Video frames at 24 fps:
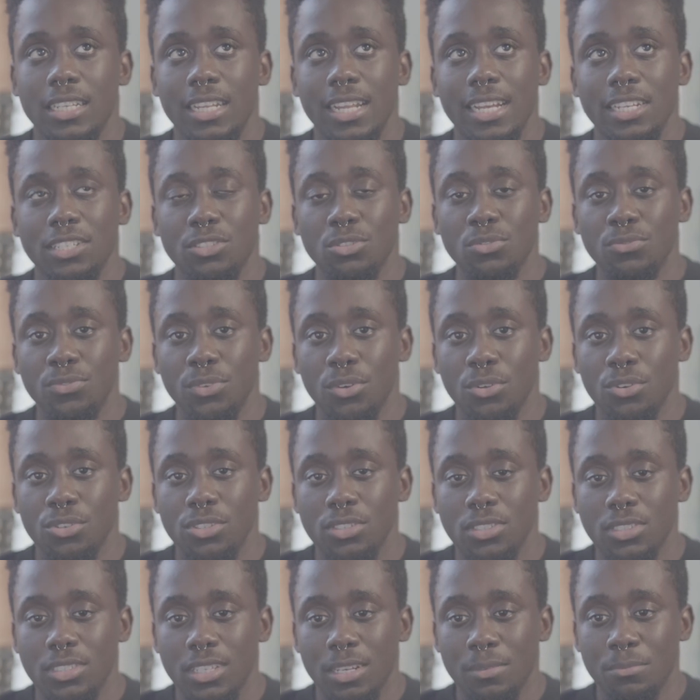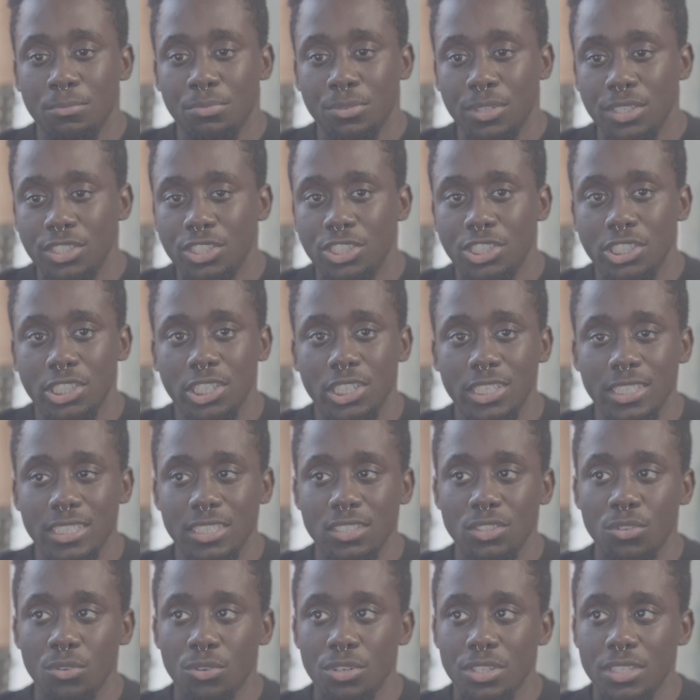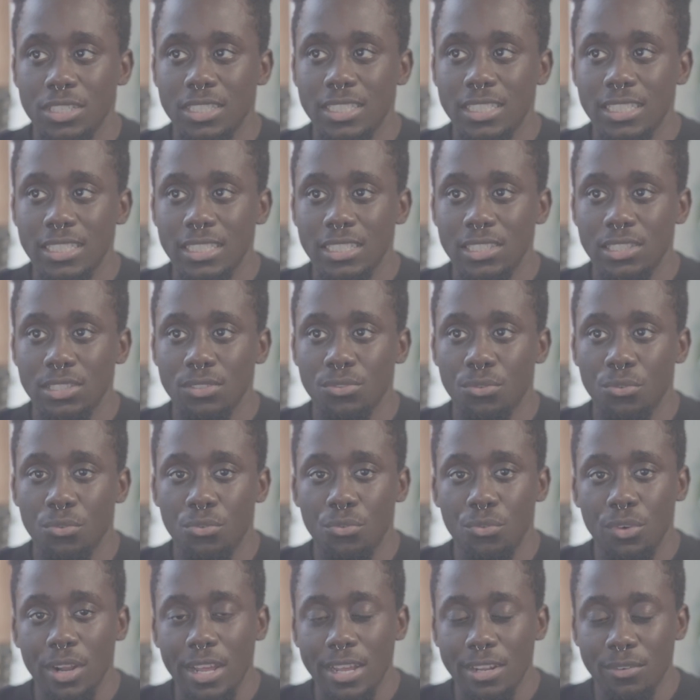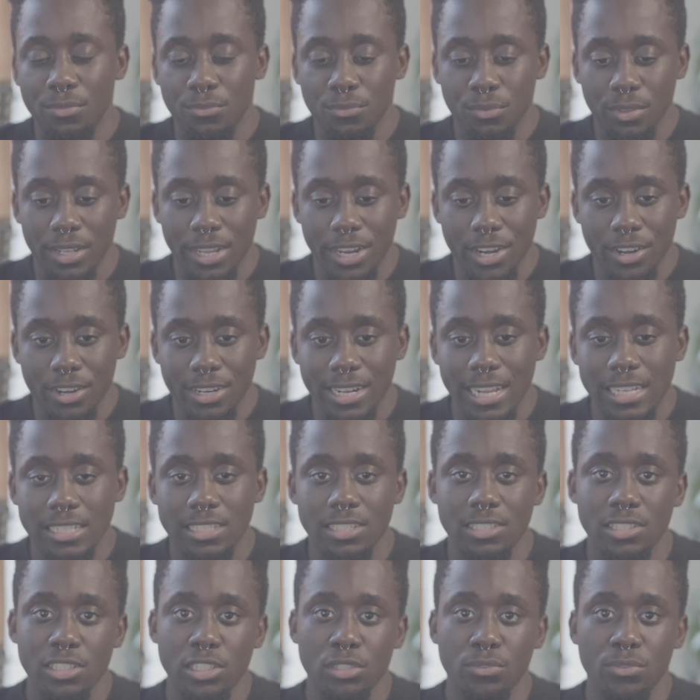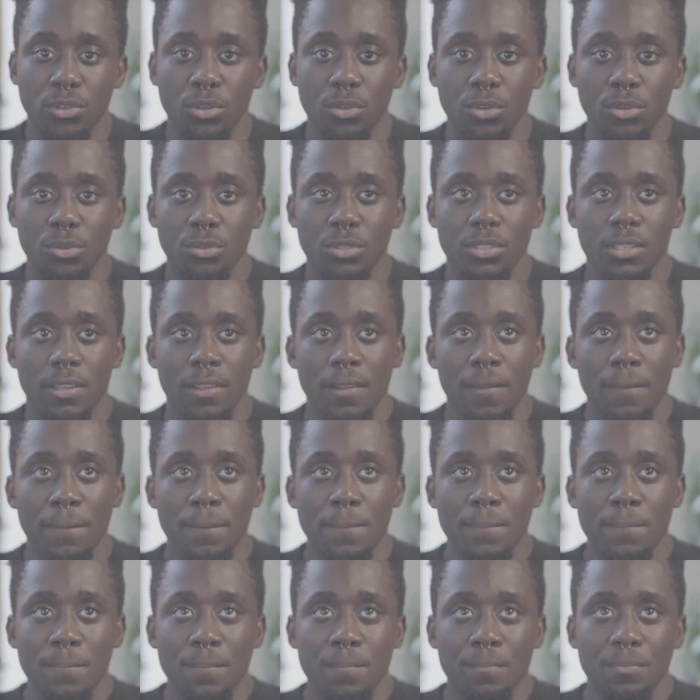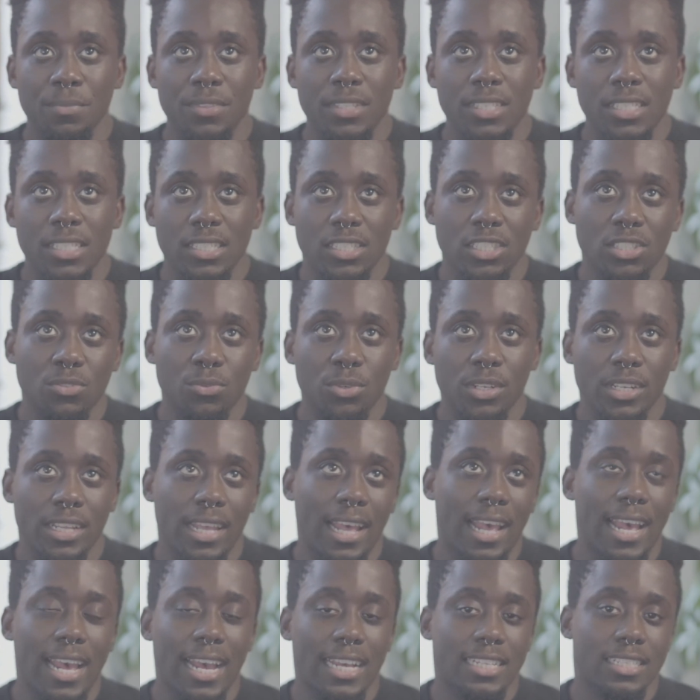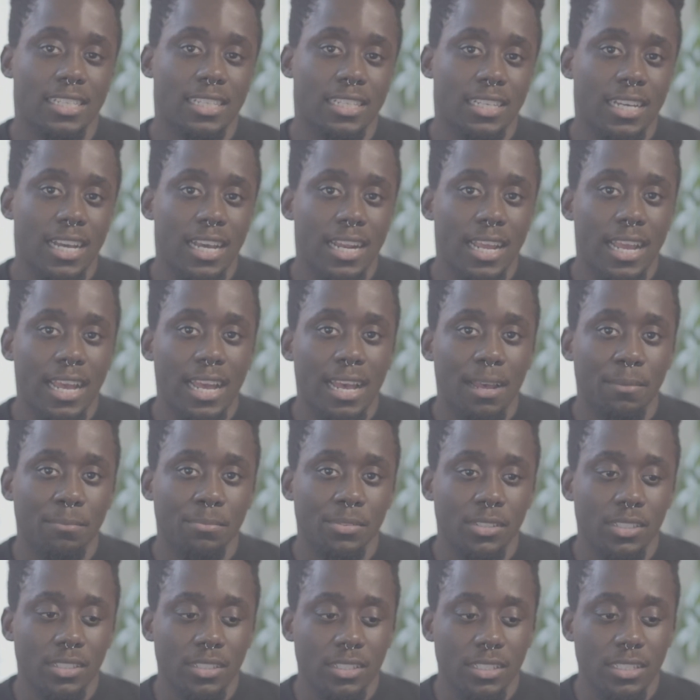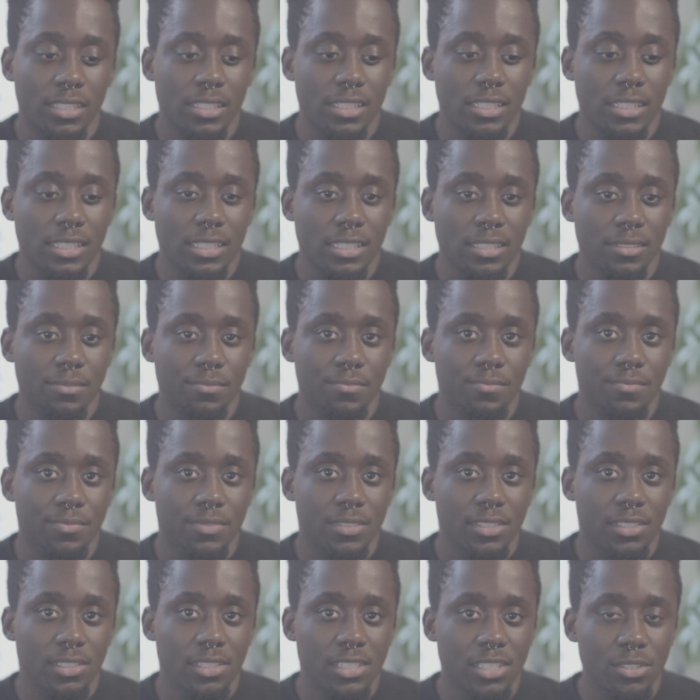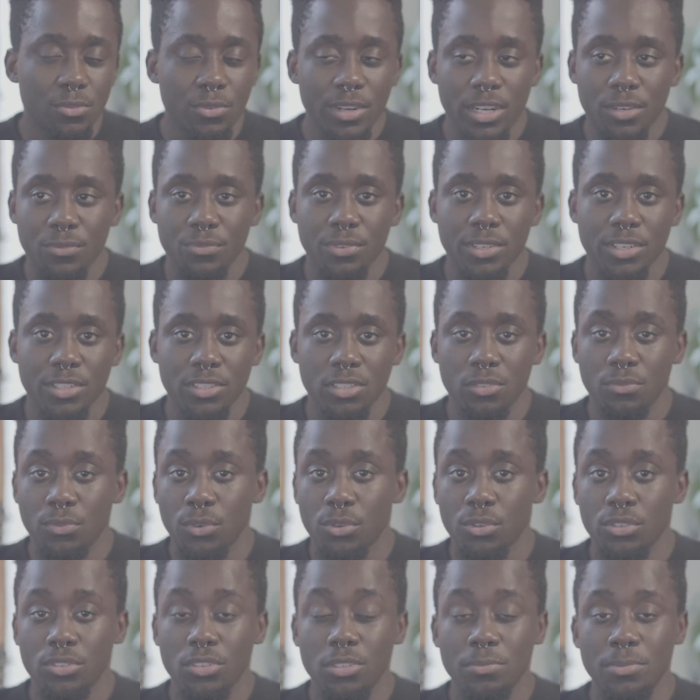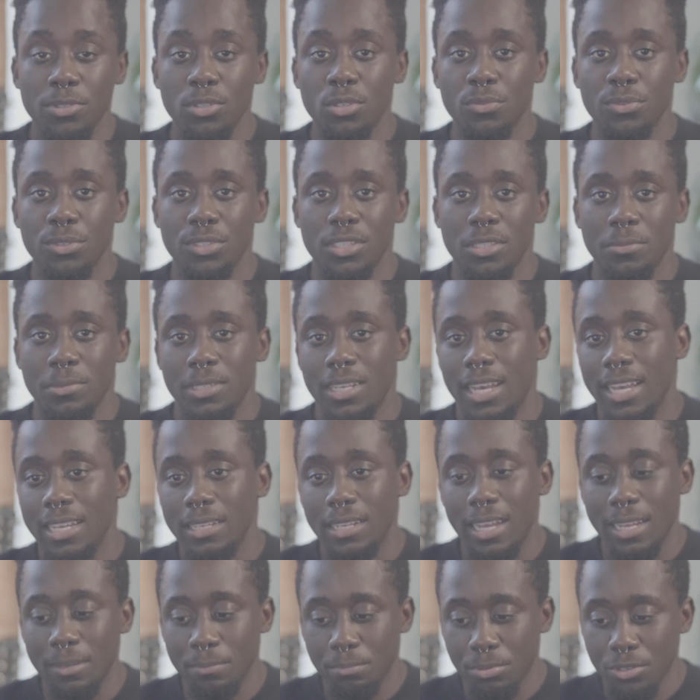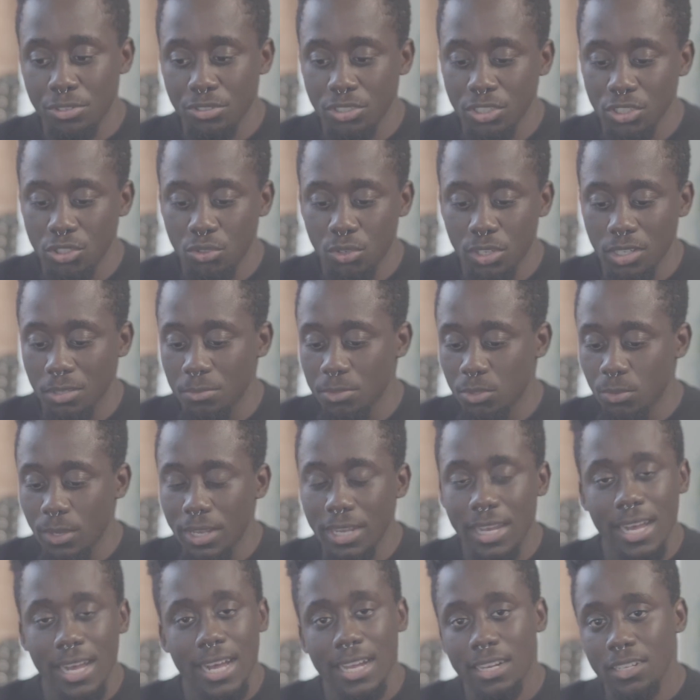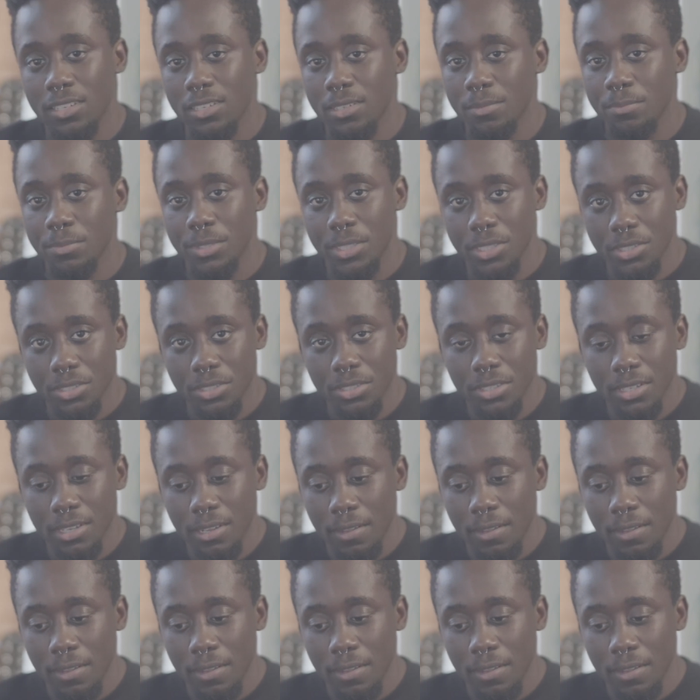the last 2 photos, I'm pretty sure you guys noticed the red flare that's in these photos. This is where the accident kind of happened. The red flares in the photos look beautiful to me. I personally enjoy them, is why I added them here.